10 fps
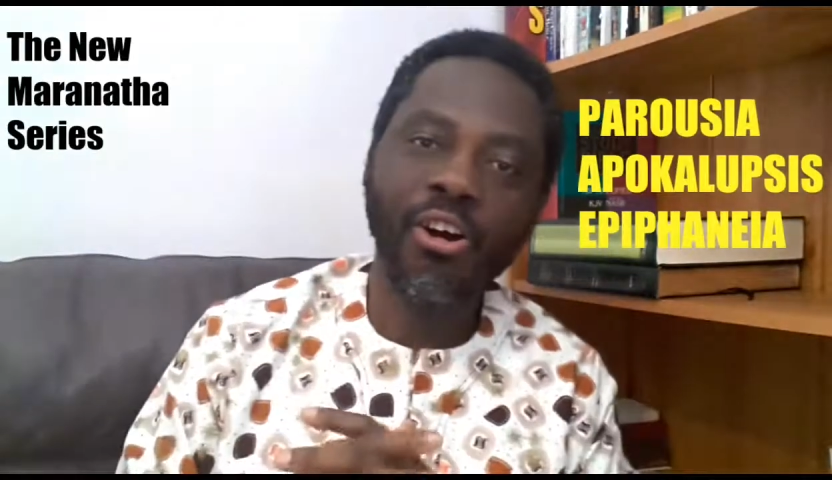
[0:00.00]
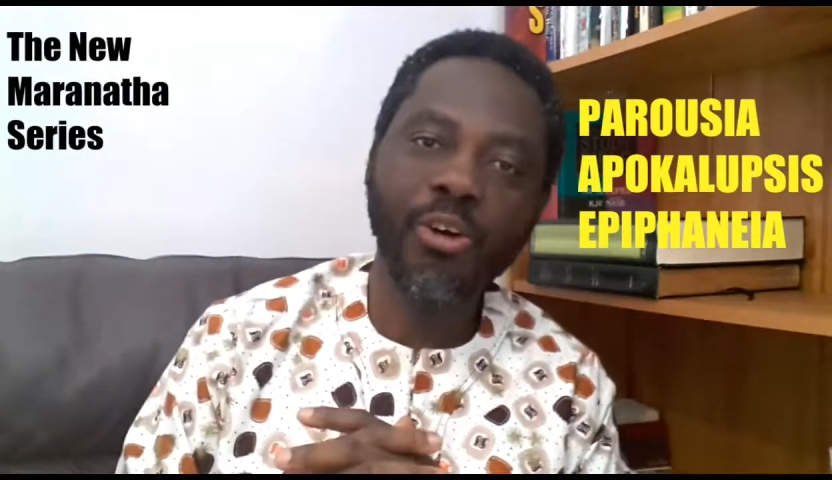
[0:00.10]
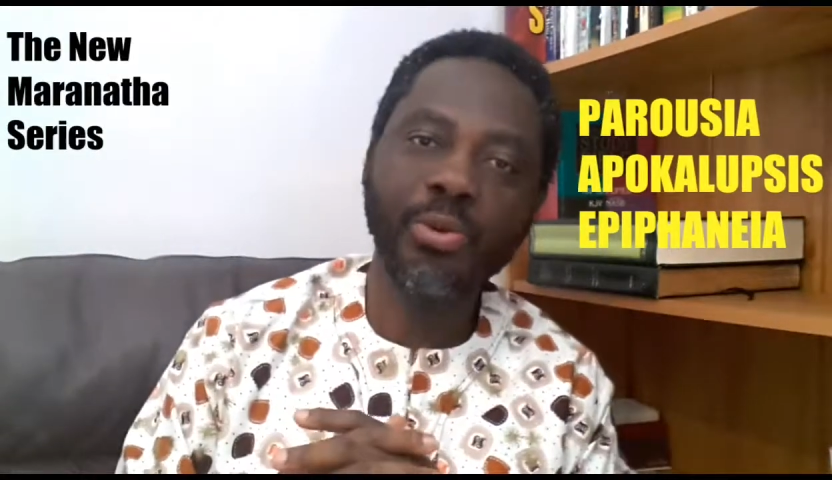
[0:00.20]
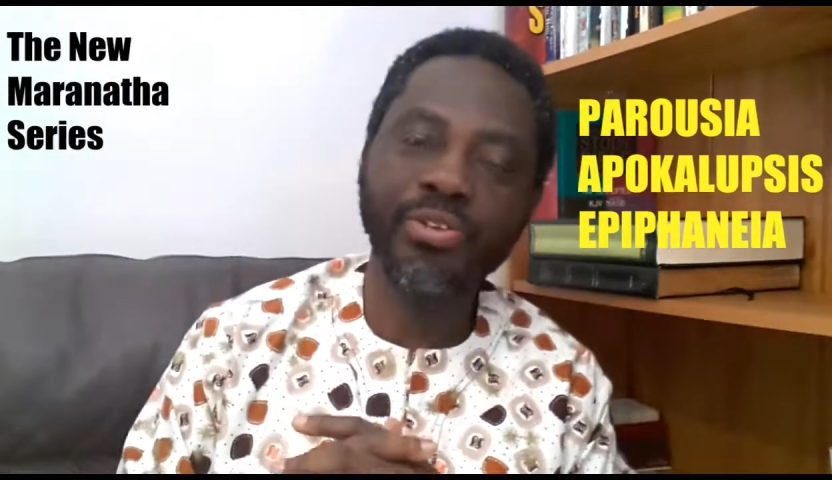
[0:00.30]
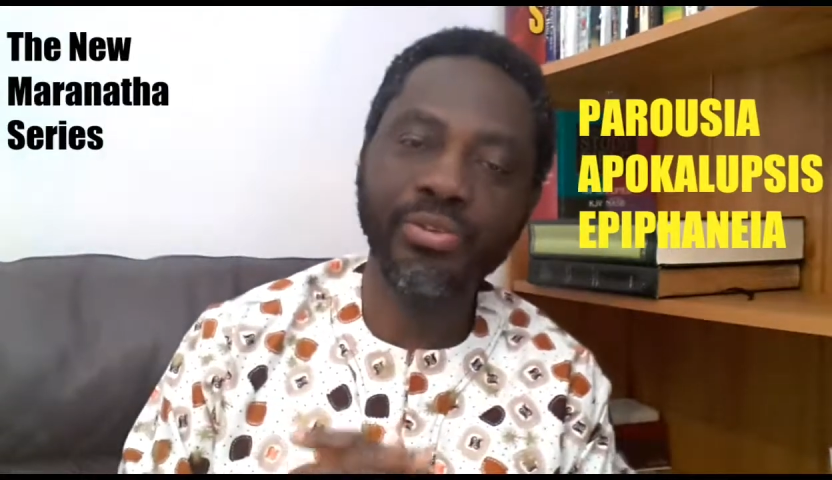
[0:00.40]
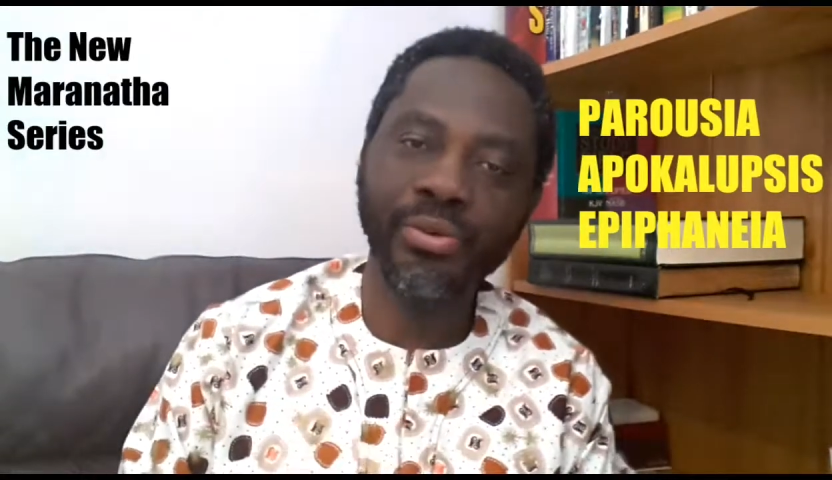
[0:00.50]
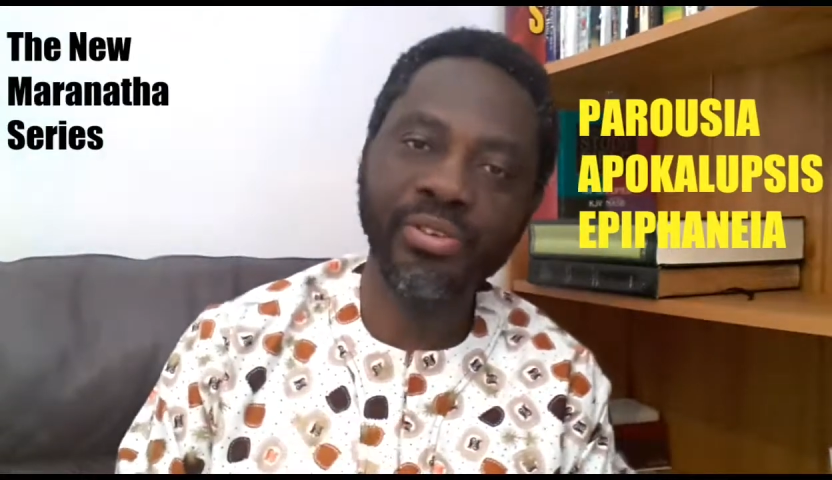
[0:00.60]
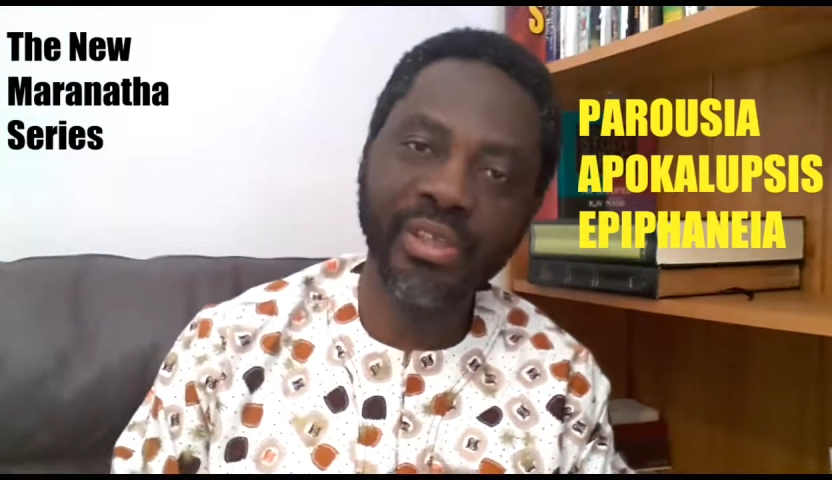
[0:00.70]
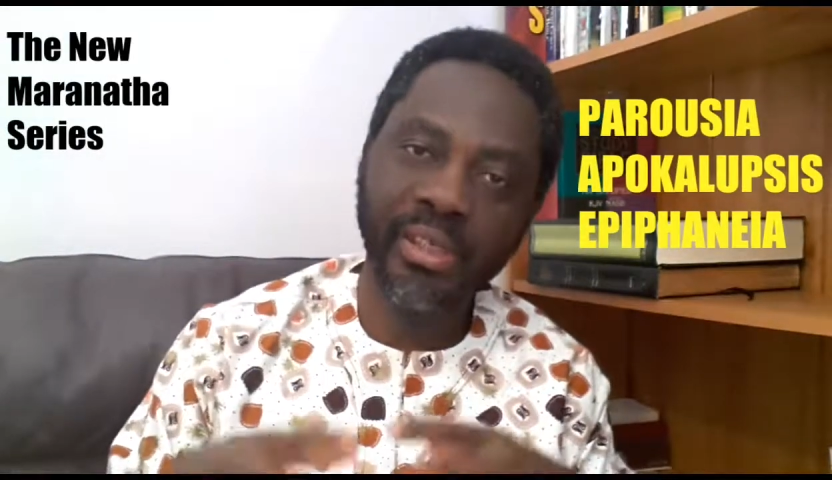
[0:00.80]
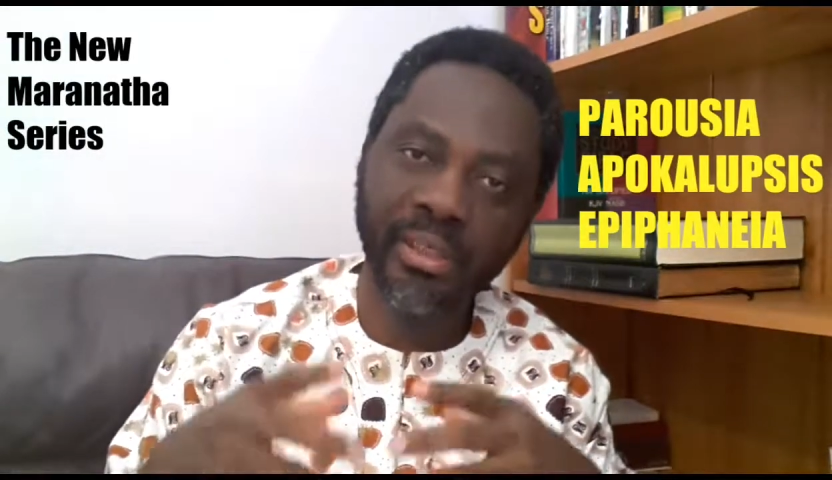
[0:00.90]
always
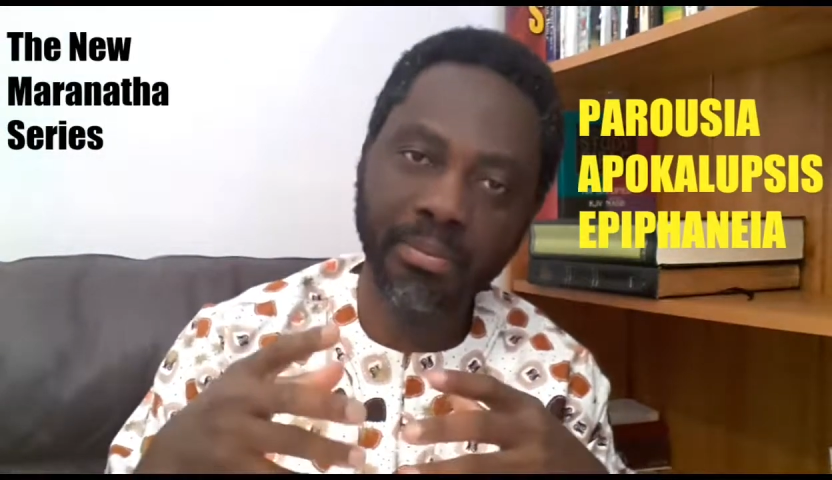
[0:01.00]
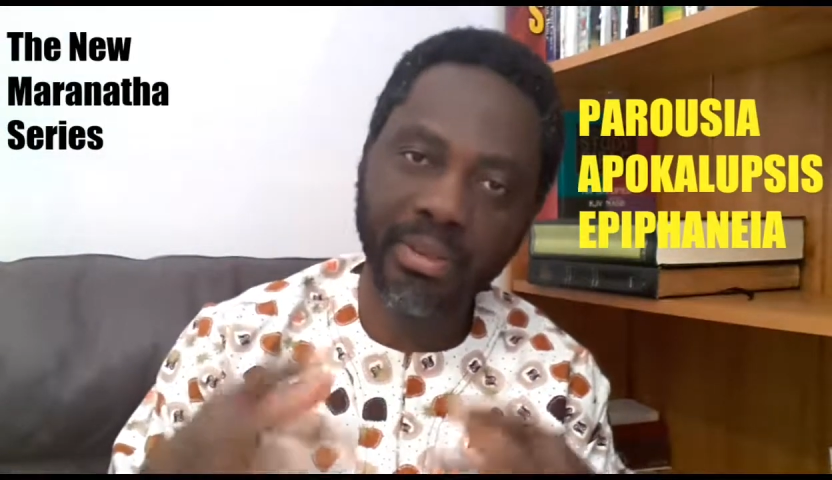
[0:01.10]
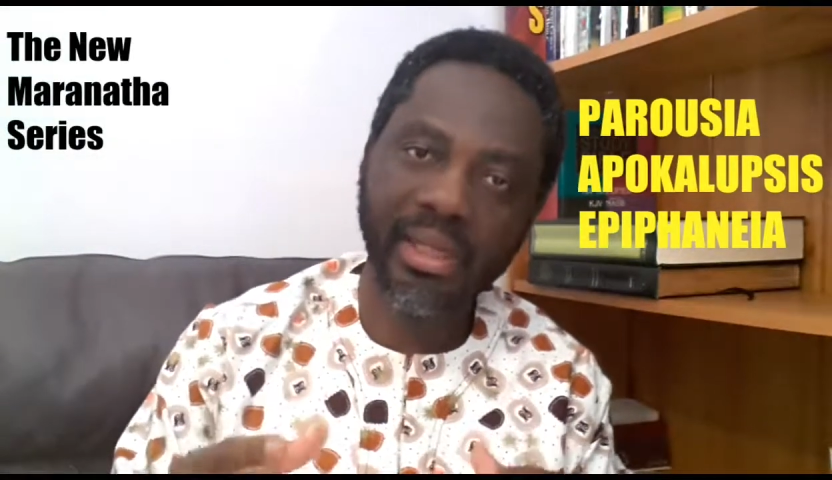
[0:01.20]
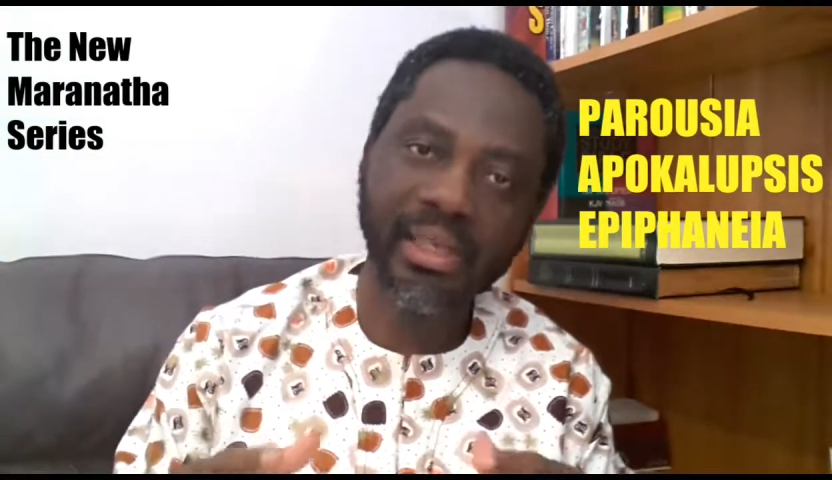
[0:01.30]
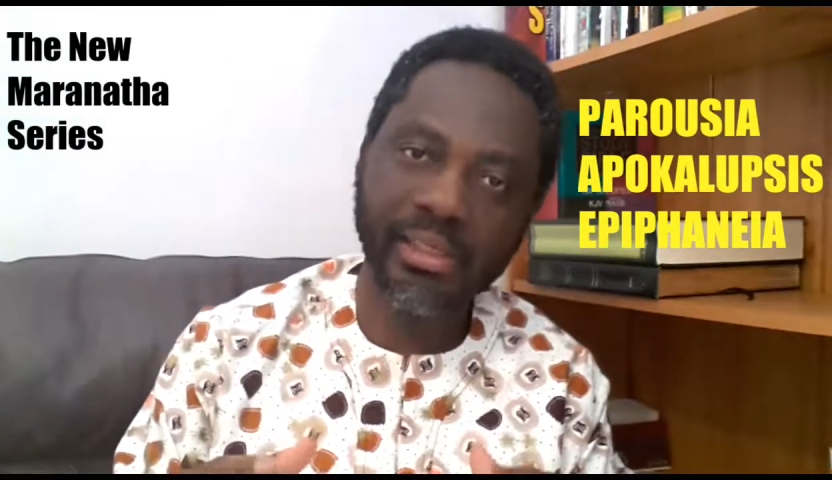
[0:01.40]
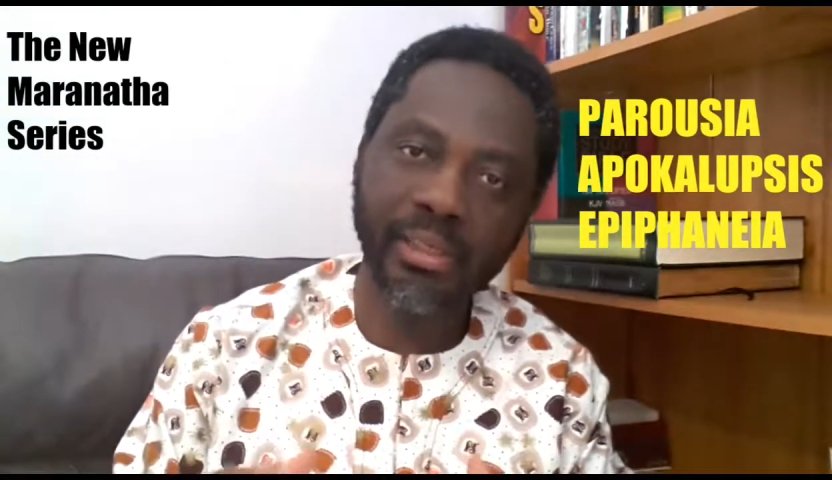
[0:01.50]
does and apply